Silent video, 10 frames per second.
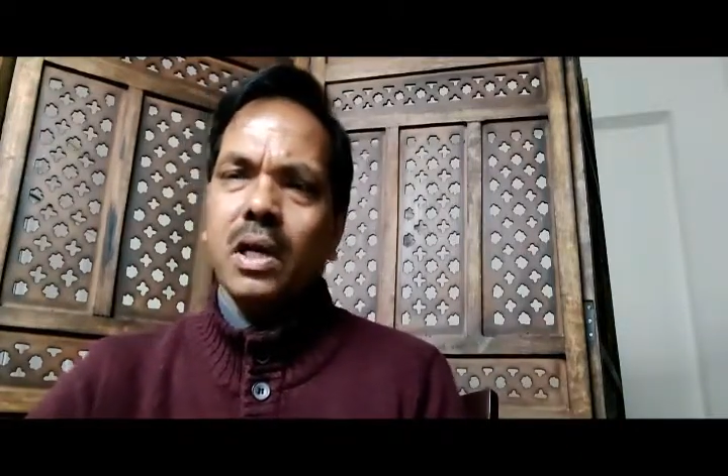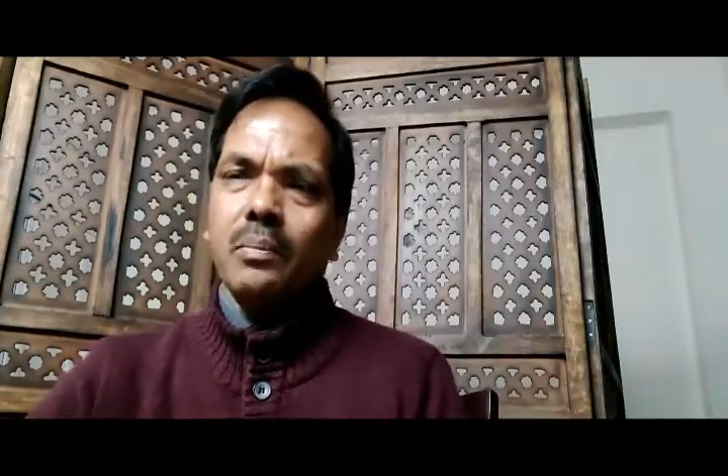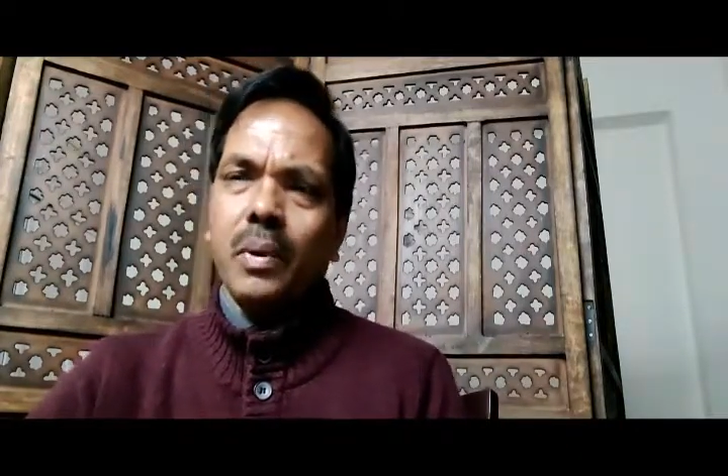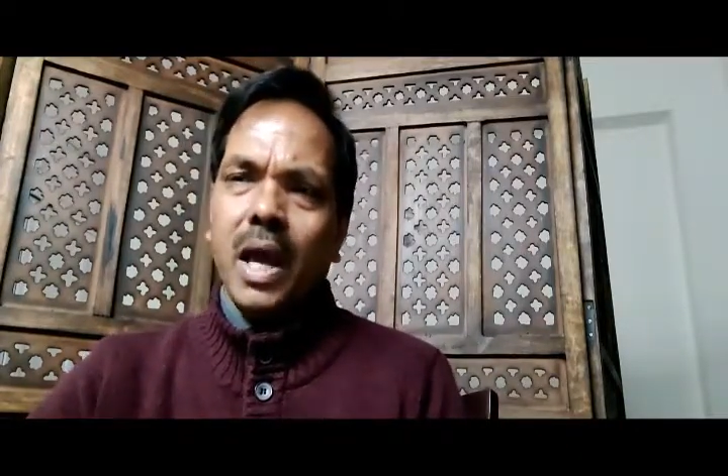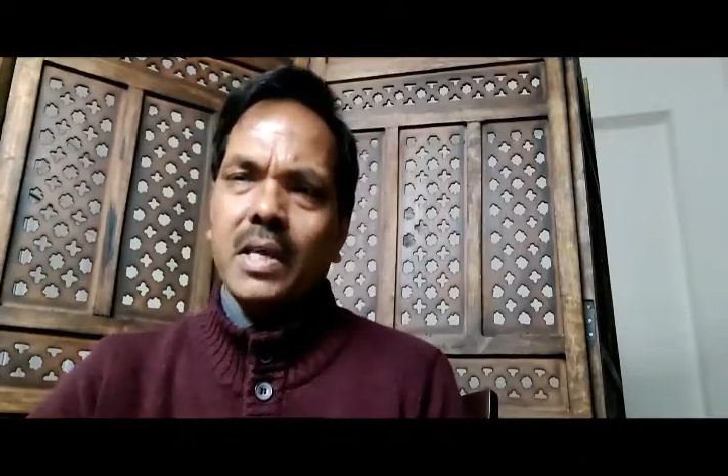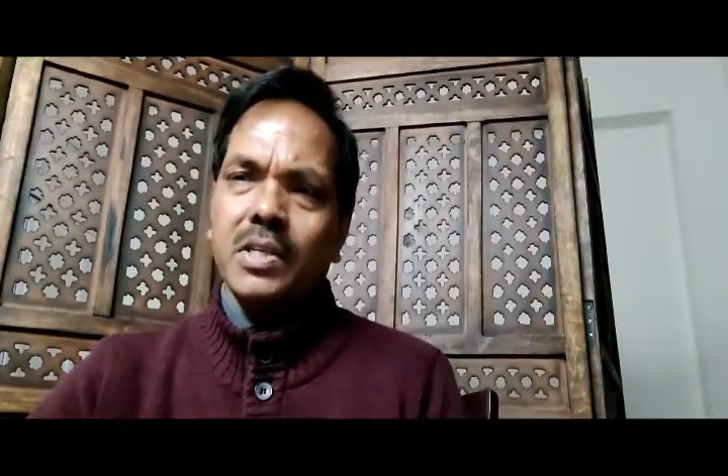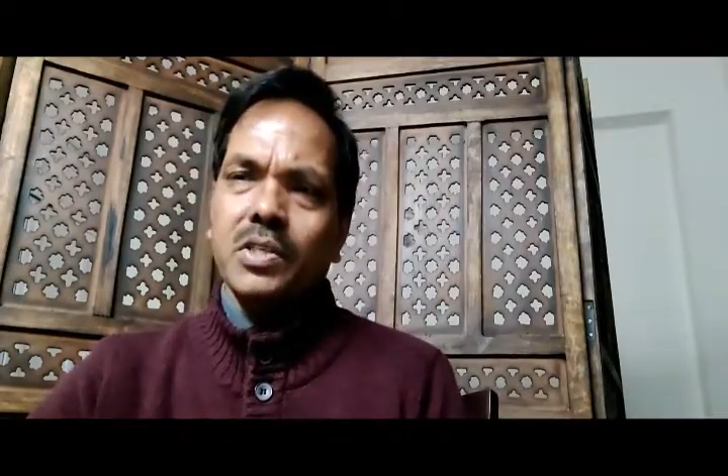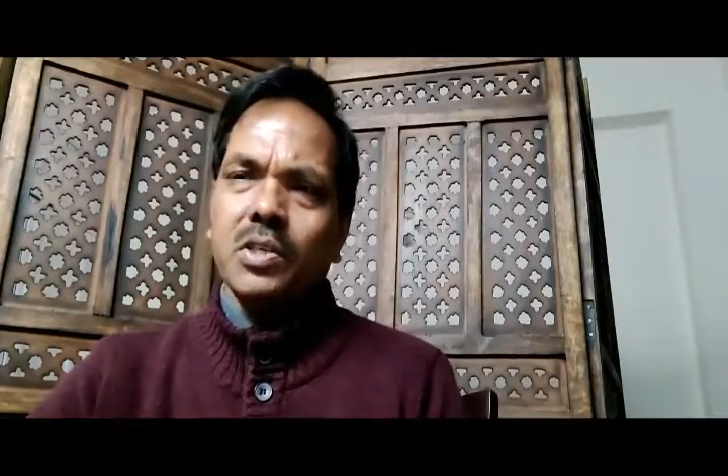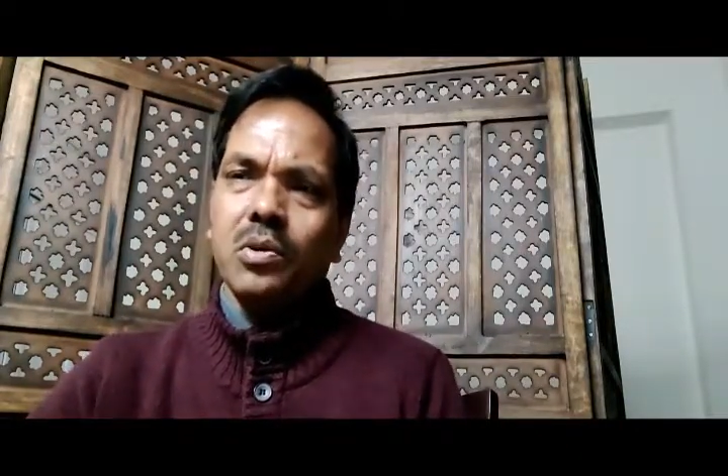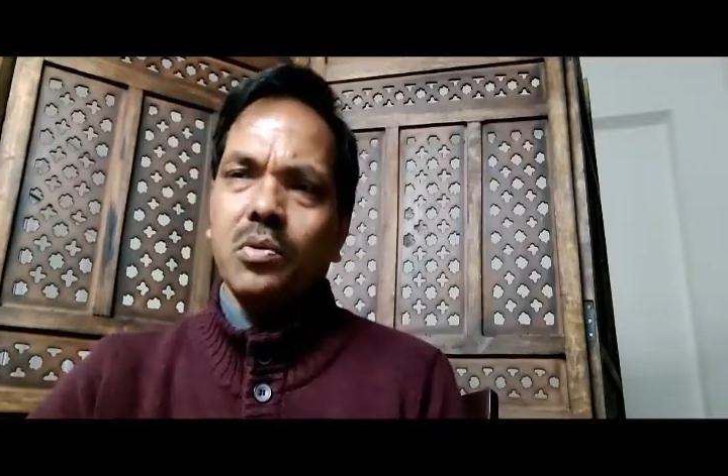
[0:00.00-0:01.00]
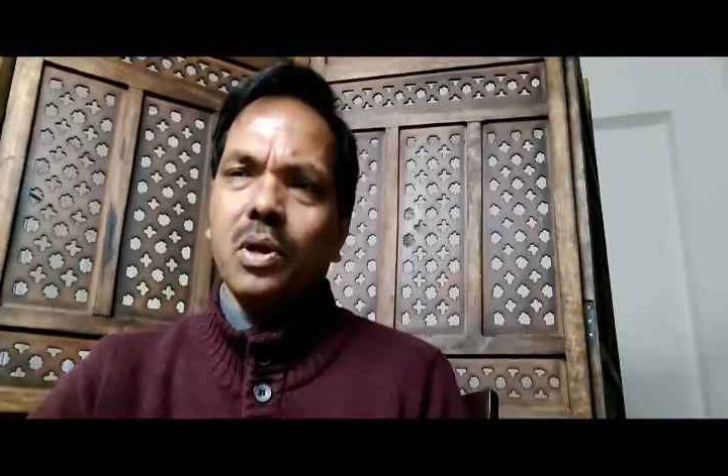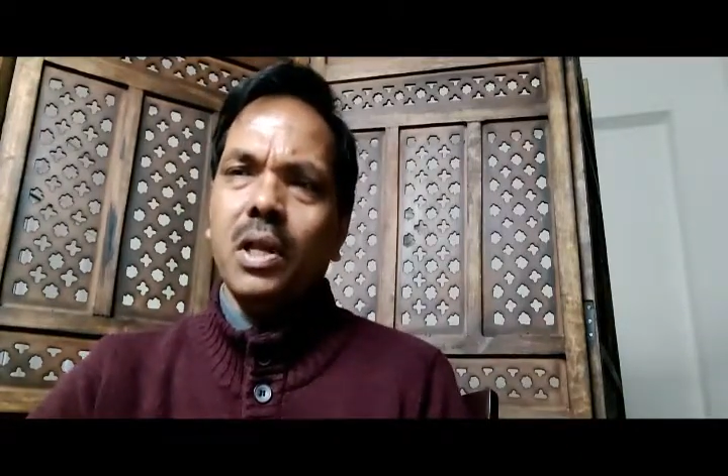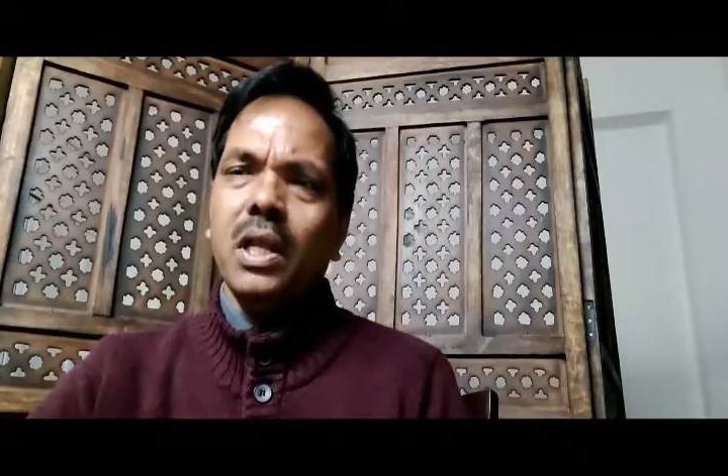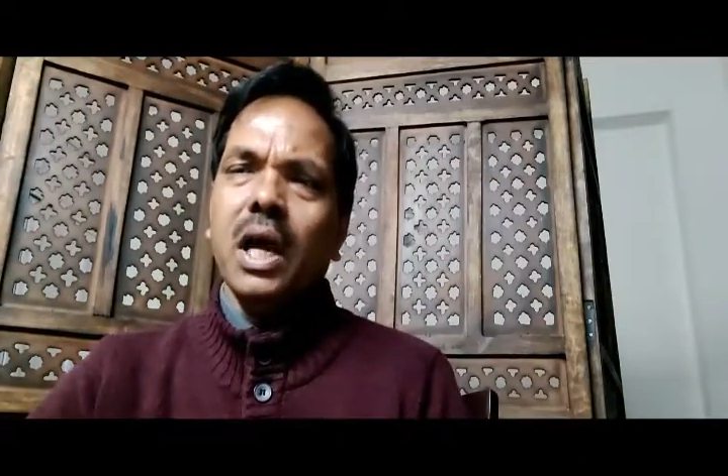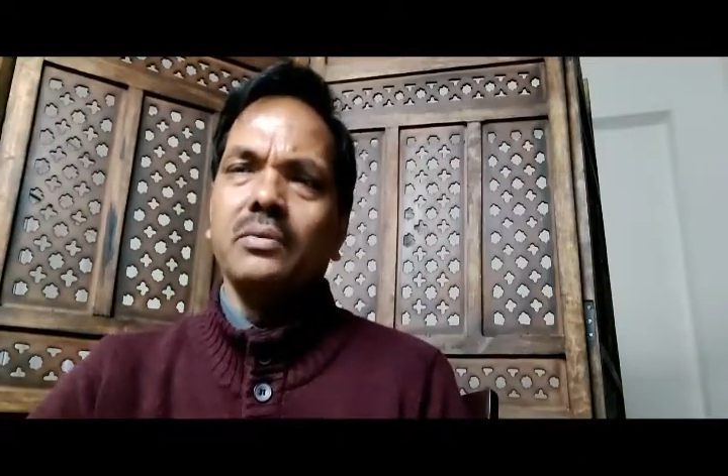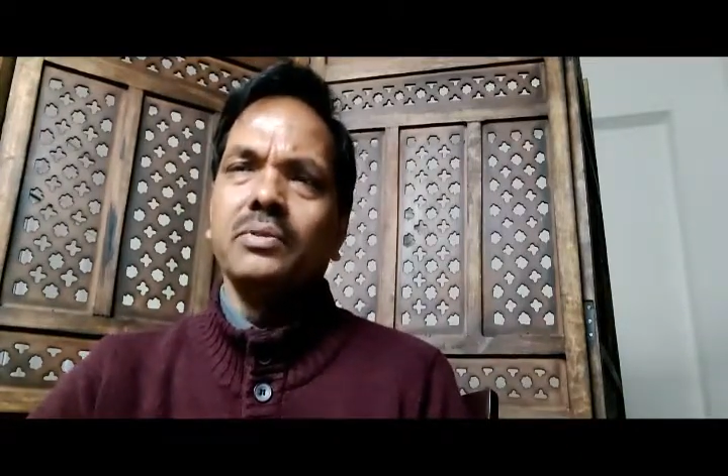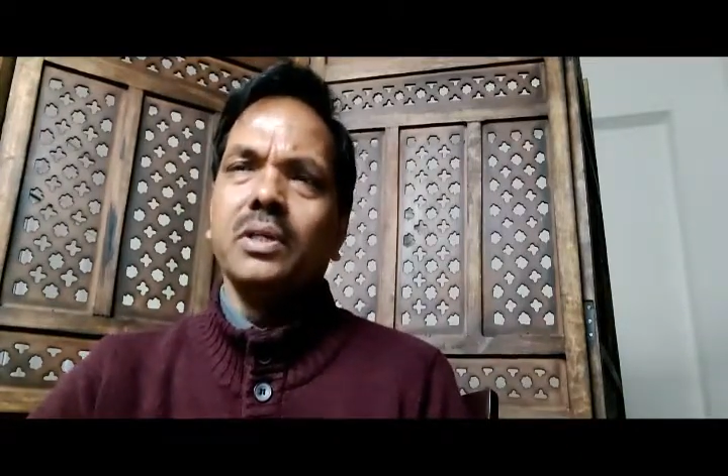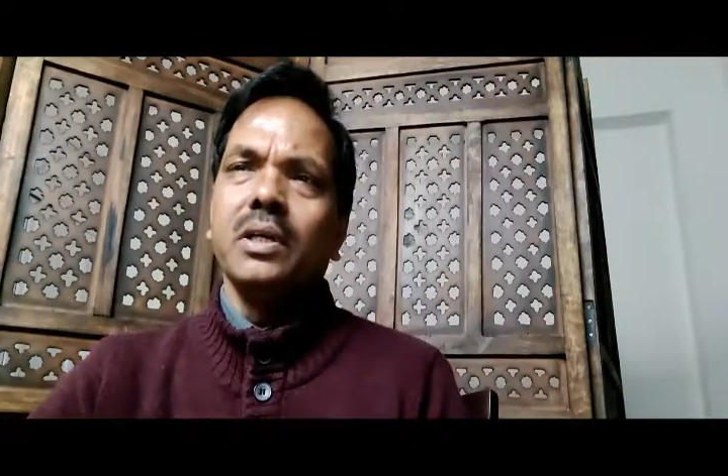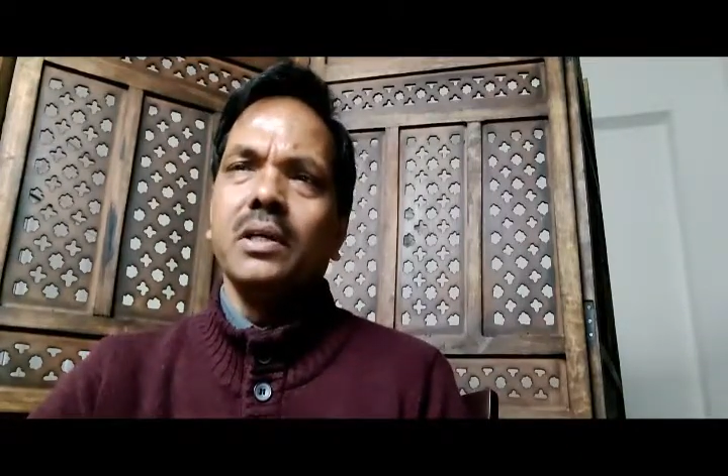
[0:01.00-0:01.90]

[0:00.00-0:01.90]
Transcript: applies only after